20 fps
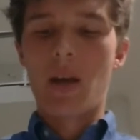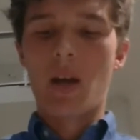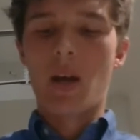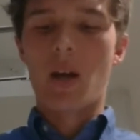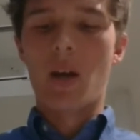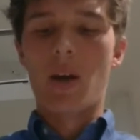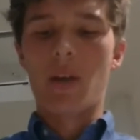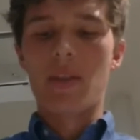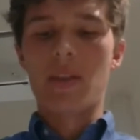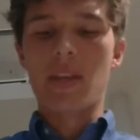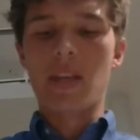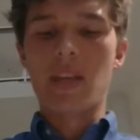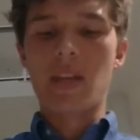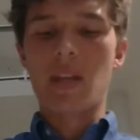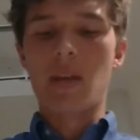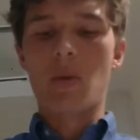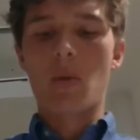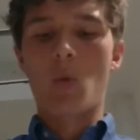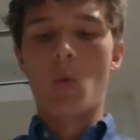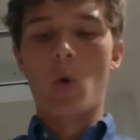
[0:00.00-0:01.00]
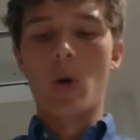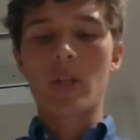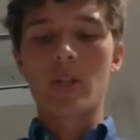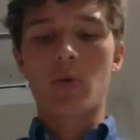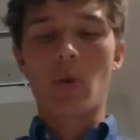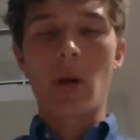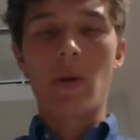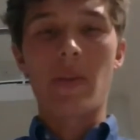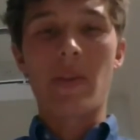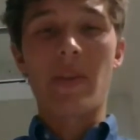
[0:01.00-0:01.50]
the worst
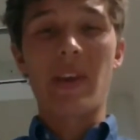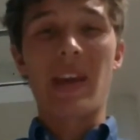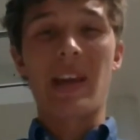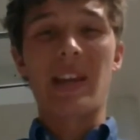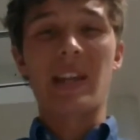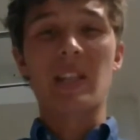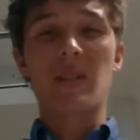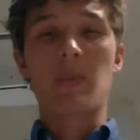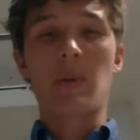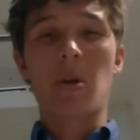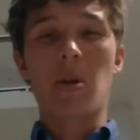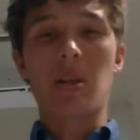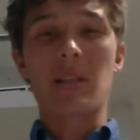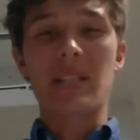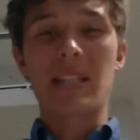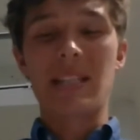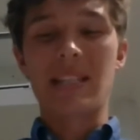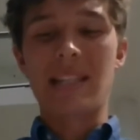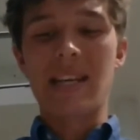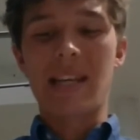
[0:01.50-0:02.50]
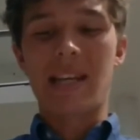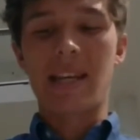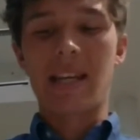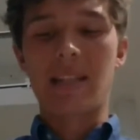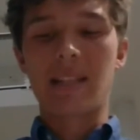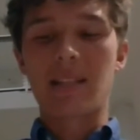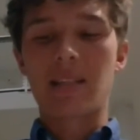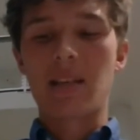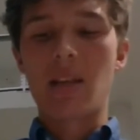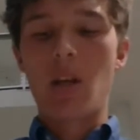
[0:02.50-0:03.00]
drought that they had experienced in
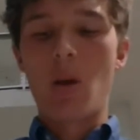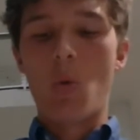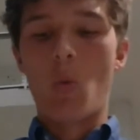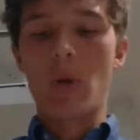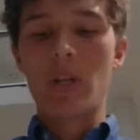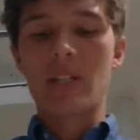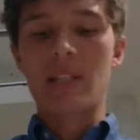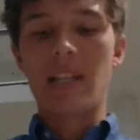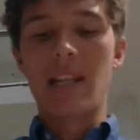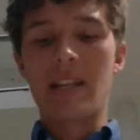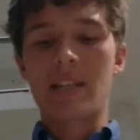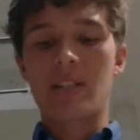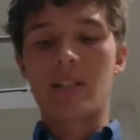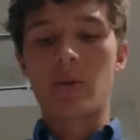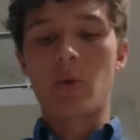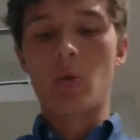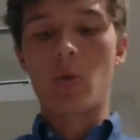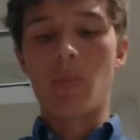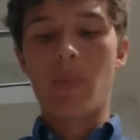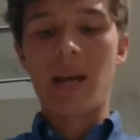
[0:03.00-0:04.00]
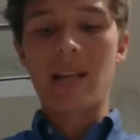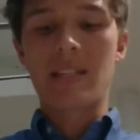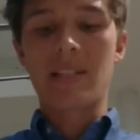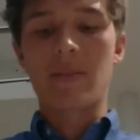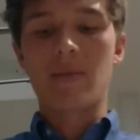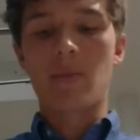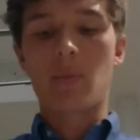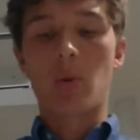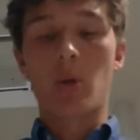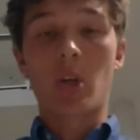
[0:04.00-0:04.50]
decades, which led to
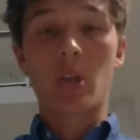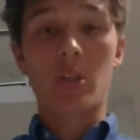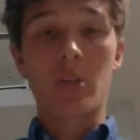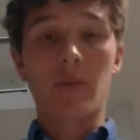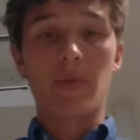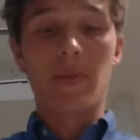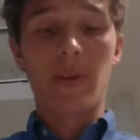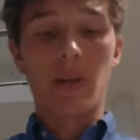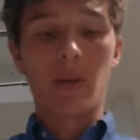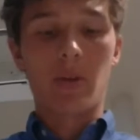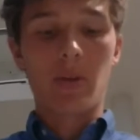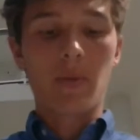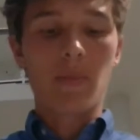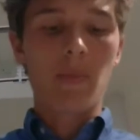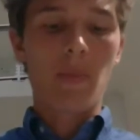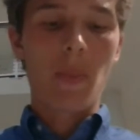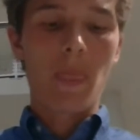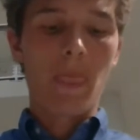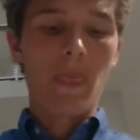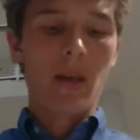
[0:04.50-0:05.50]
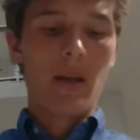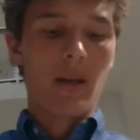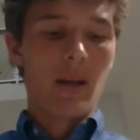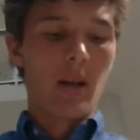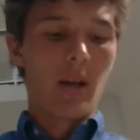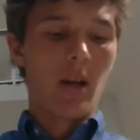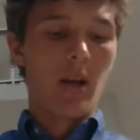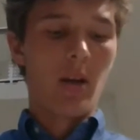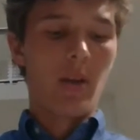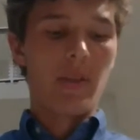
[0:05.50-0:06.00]
massive production failure,
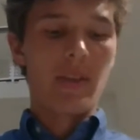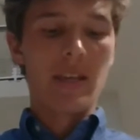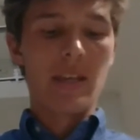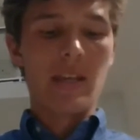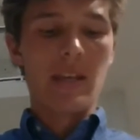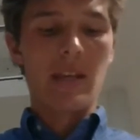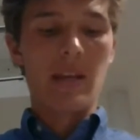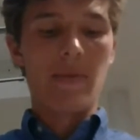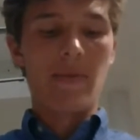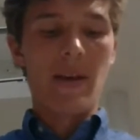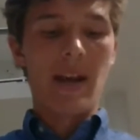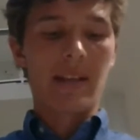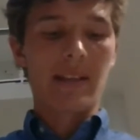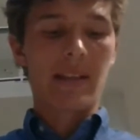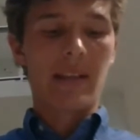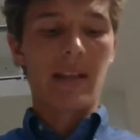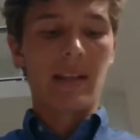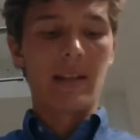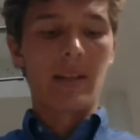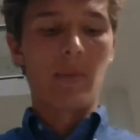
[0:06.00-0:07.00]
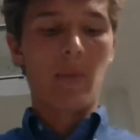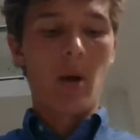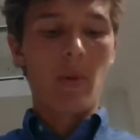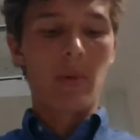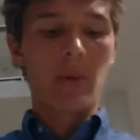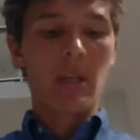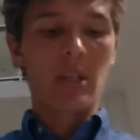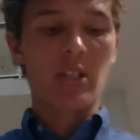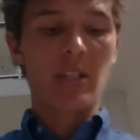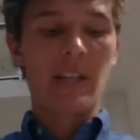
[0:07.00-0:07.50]
the fact that the
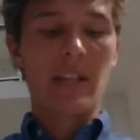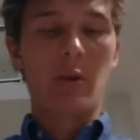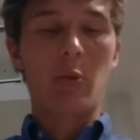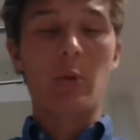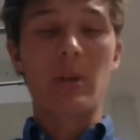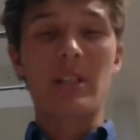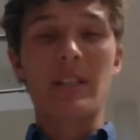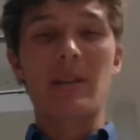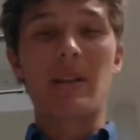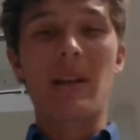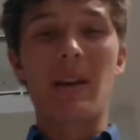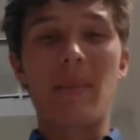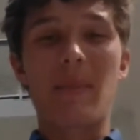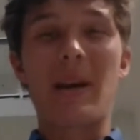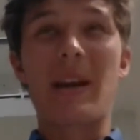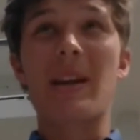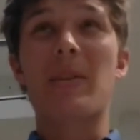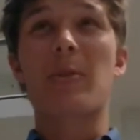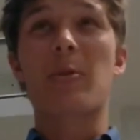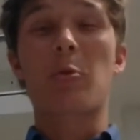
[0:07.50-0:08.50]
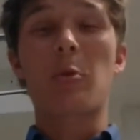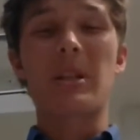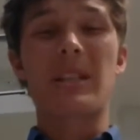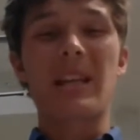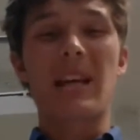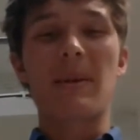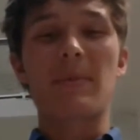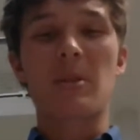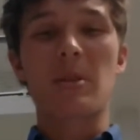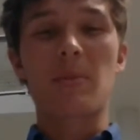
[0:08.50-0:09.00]
population had risen by 3
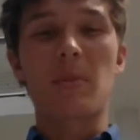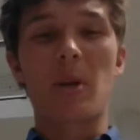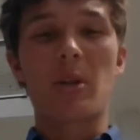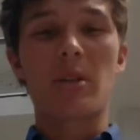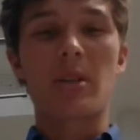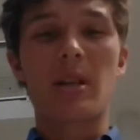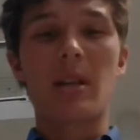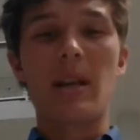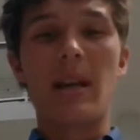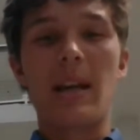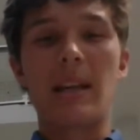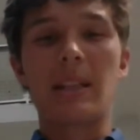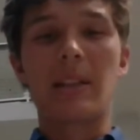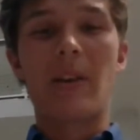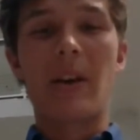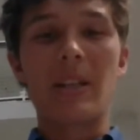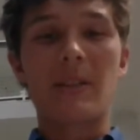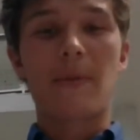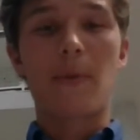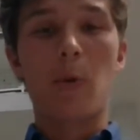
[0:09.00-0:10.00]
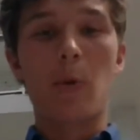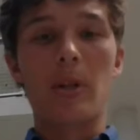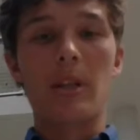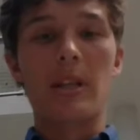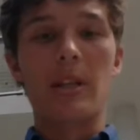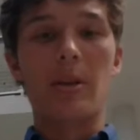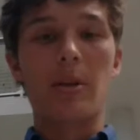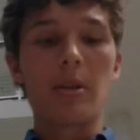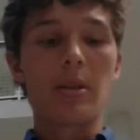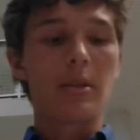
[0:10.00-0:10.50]
times as much in the last 40
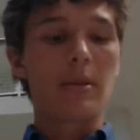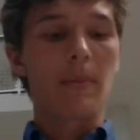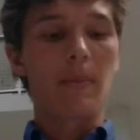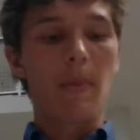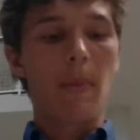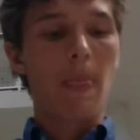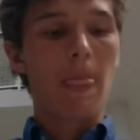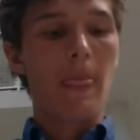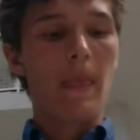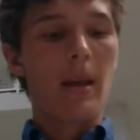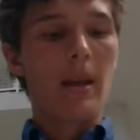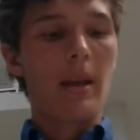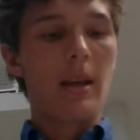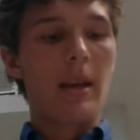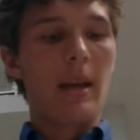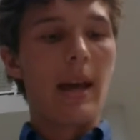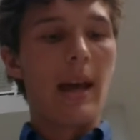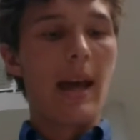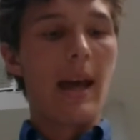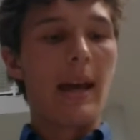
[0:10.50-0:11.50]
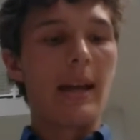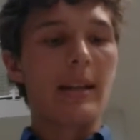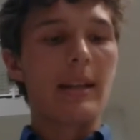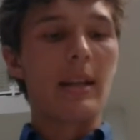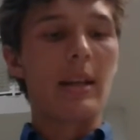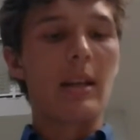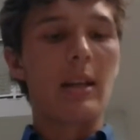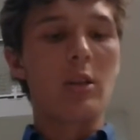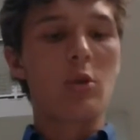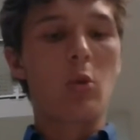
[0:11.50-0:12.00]
years, and
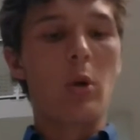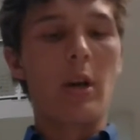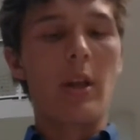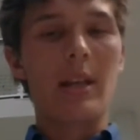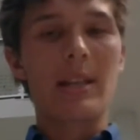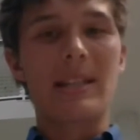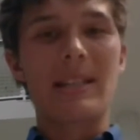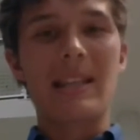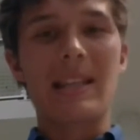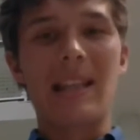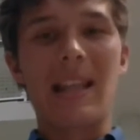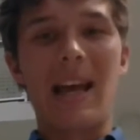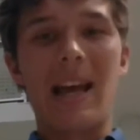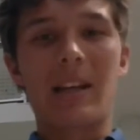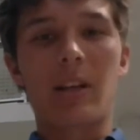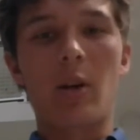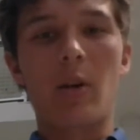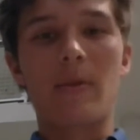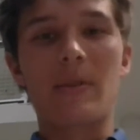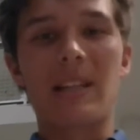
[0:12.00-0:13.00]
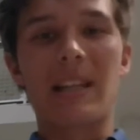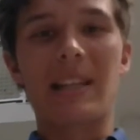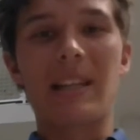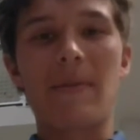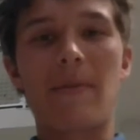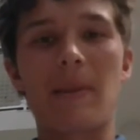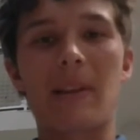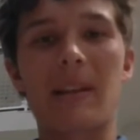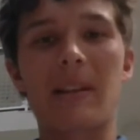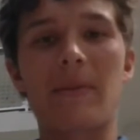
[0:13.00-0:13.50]
as well as the lack of
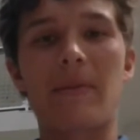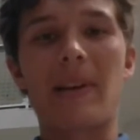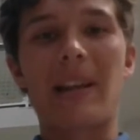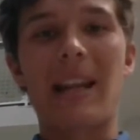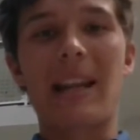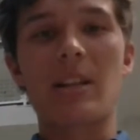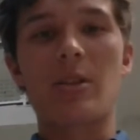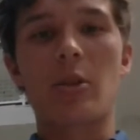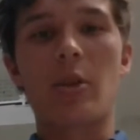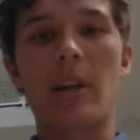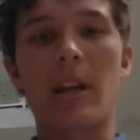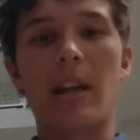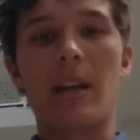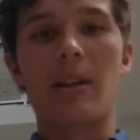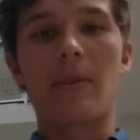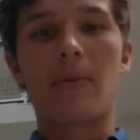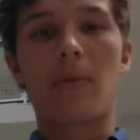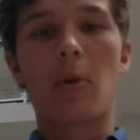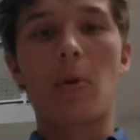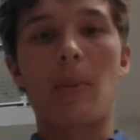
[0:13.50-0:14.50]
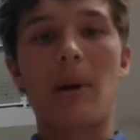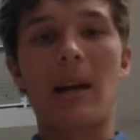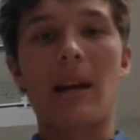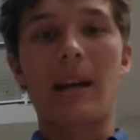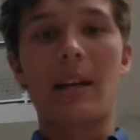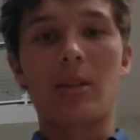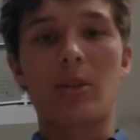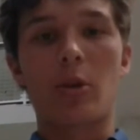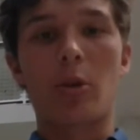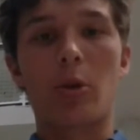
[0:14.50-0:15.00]
significant financial aid from
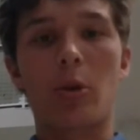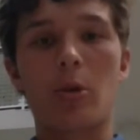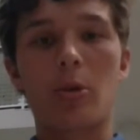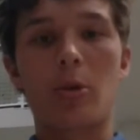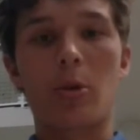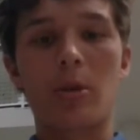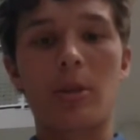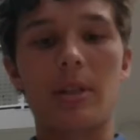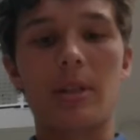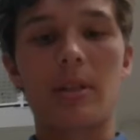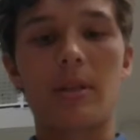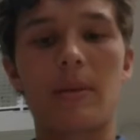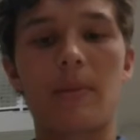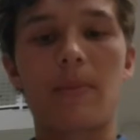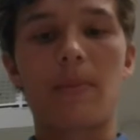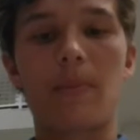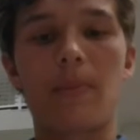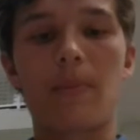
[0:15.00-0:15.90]
external sources.